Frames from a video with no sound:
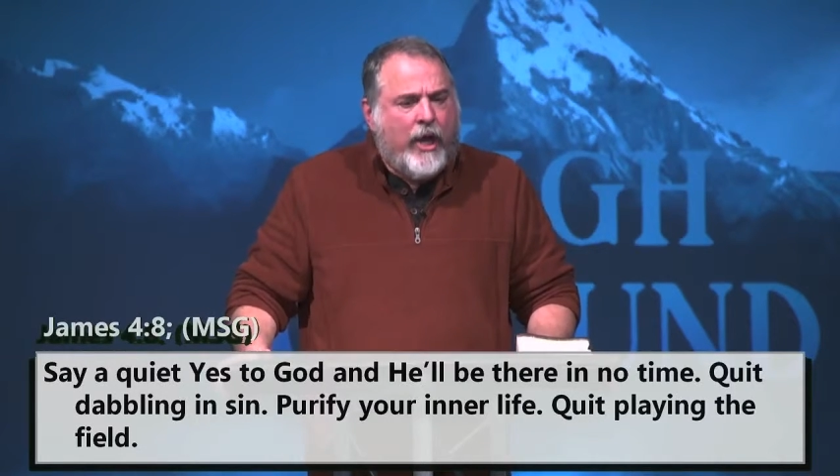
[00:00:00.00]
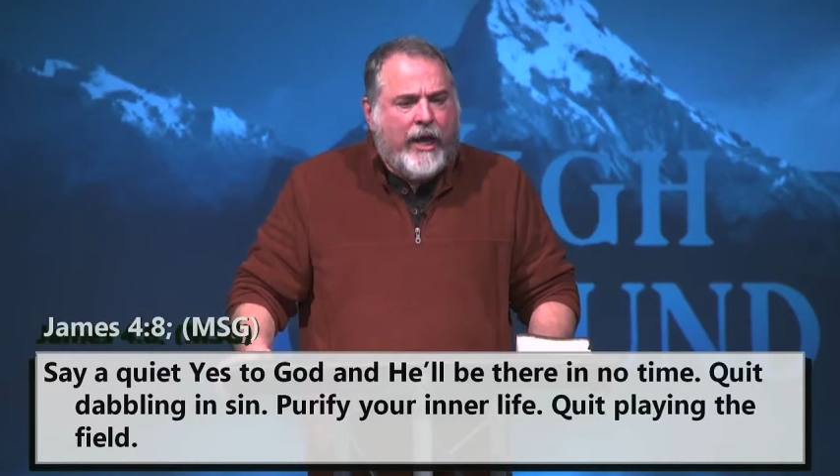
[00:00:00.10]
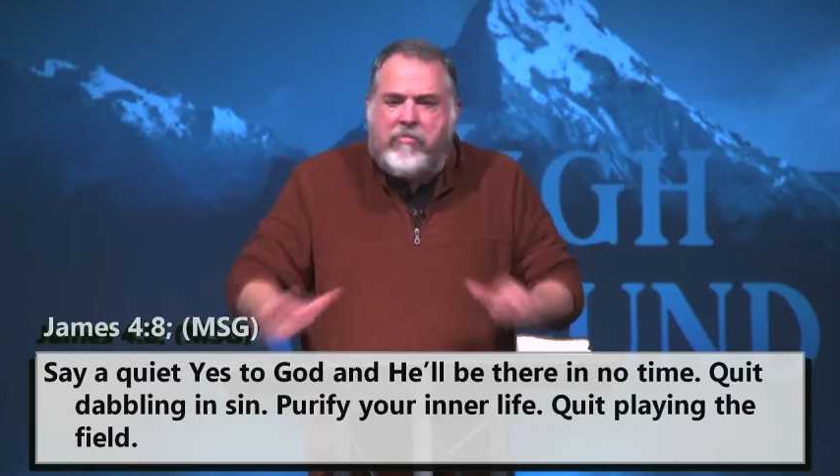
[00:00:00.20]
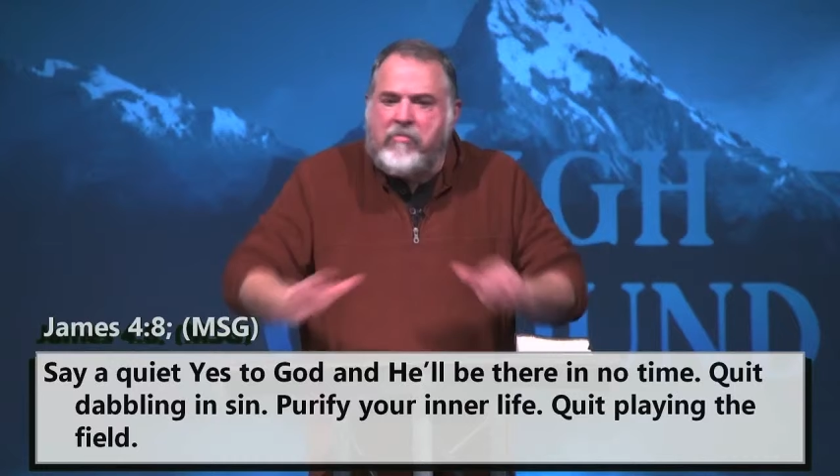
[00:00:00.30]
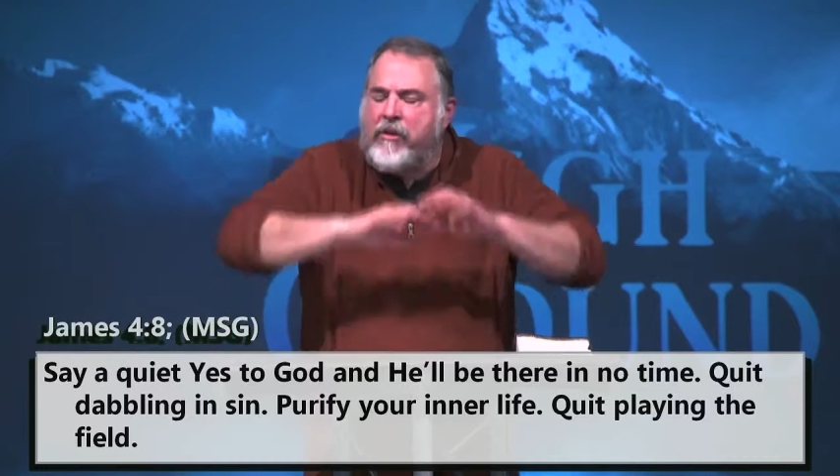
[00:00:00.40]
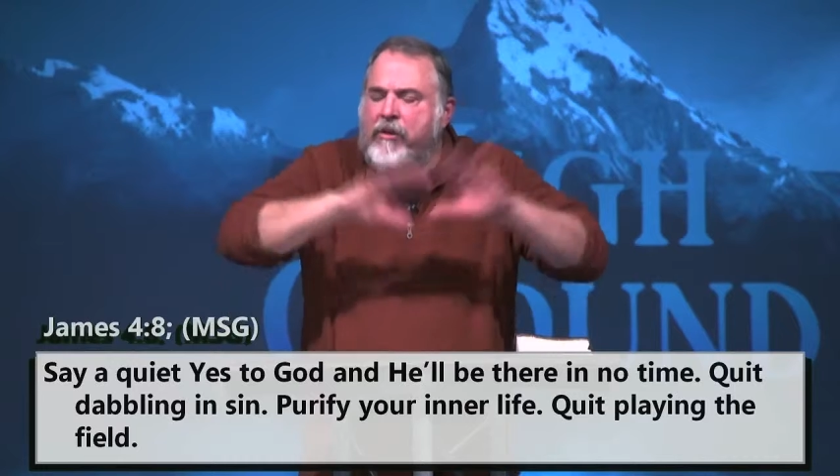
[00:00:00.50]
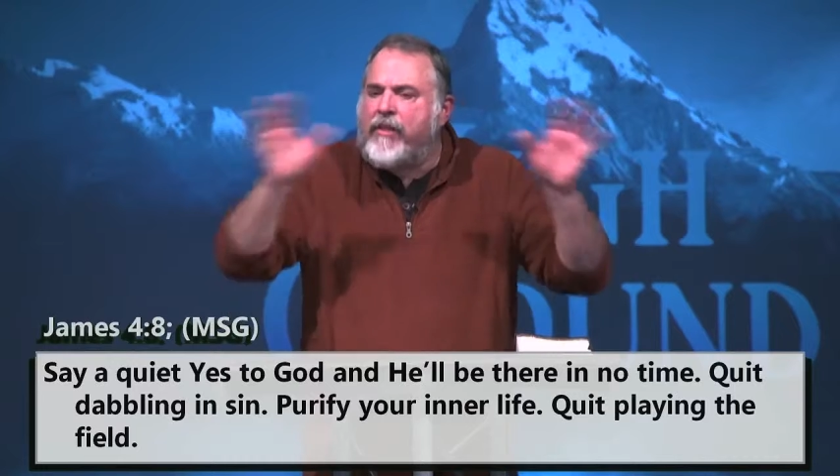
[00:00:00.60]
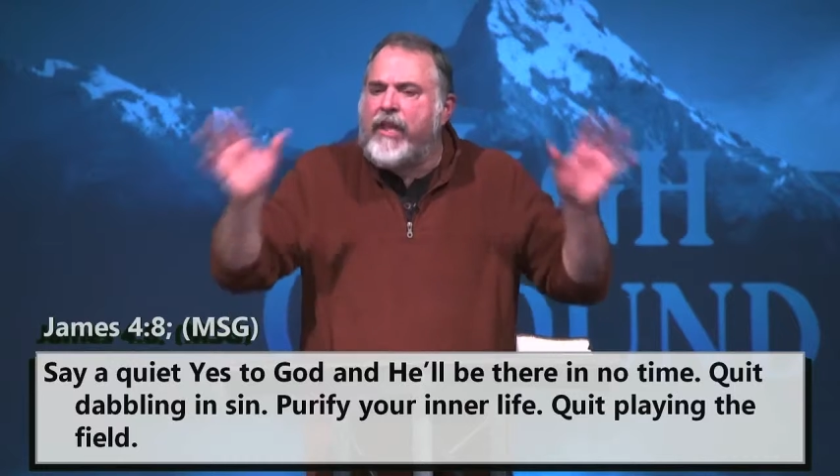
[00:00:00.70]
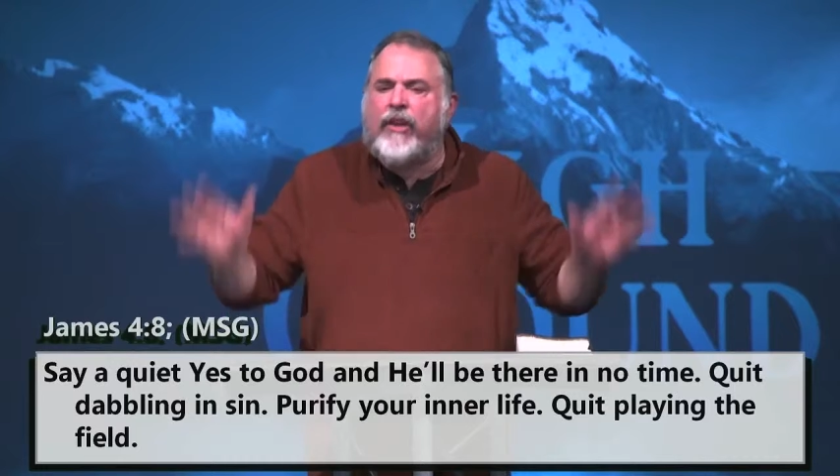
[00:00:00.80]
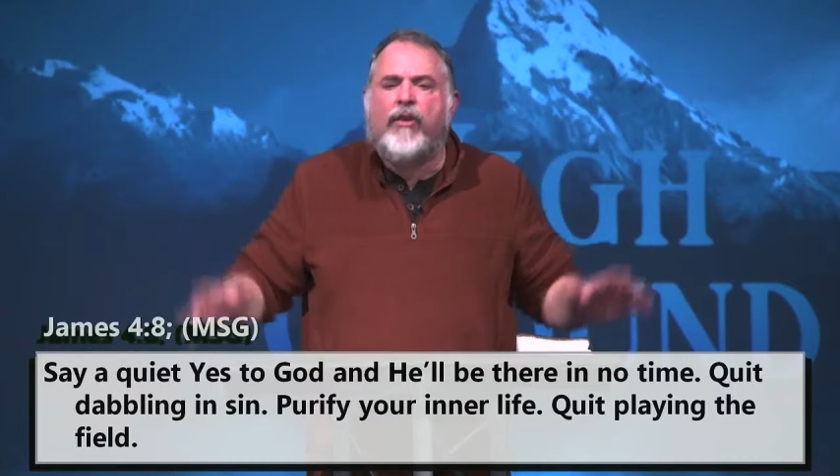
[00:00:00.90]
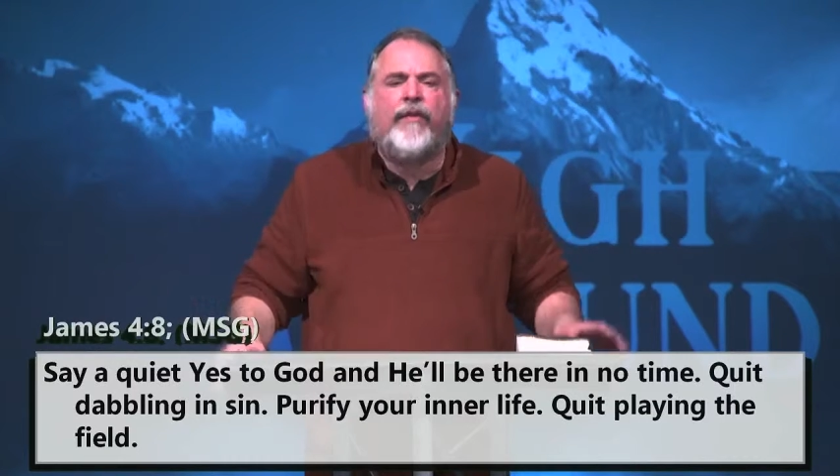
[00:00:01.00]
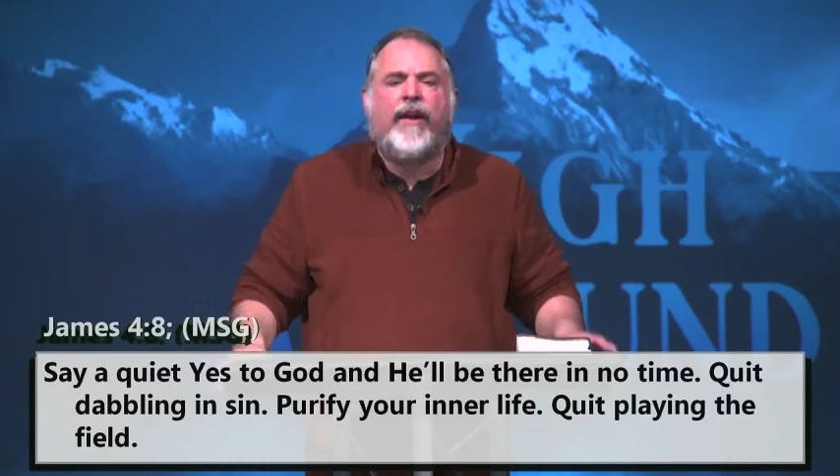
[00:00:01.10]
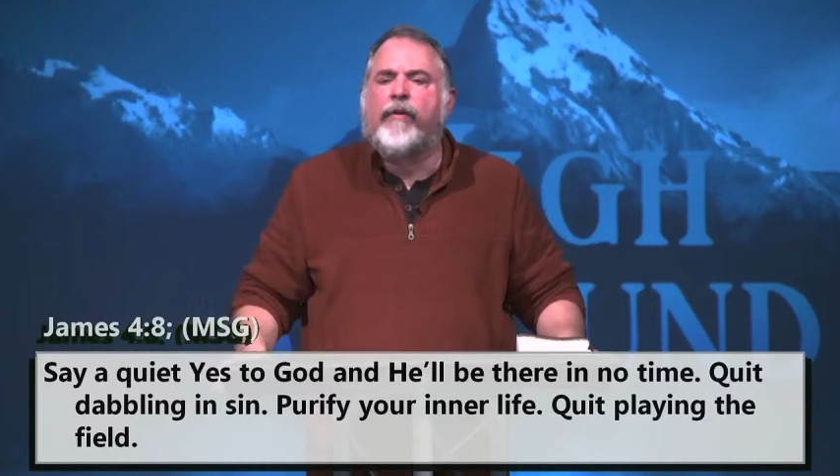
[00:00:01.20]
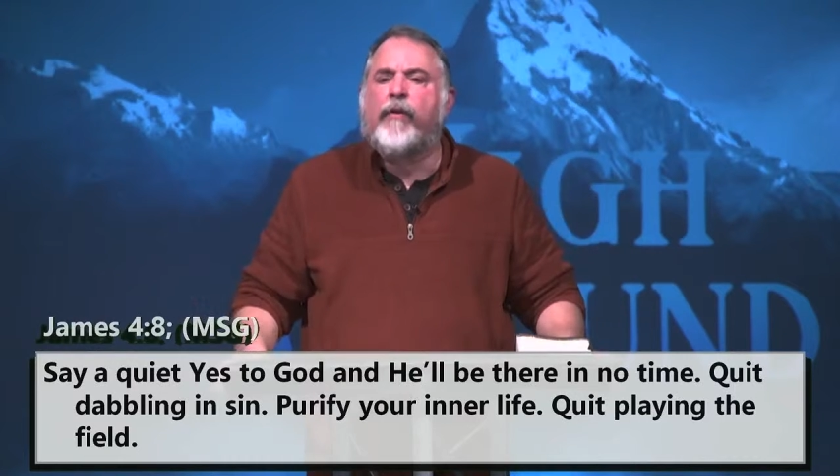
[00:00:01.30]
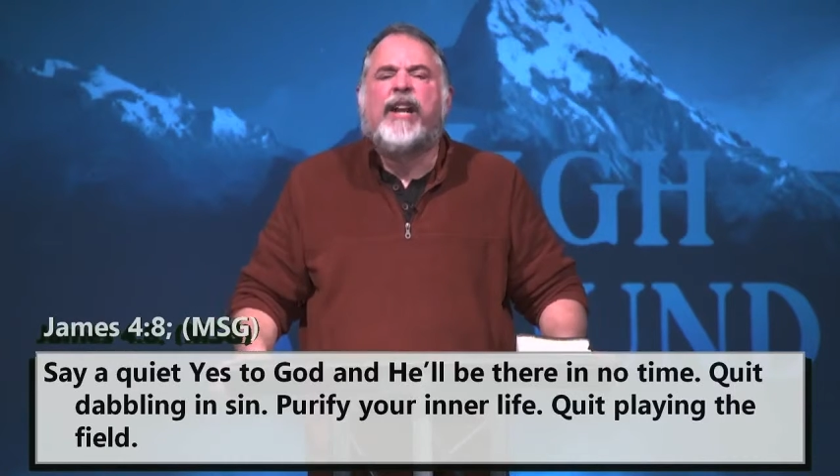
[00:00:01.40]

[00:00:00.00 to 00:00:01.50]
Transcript: And every good thing you've ever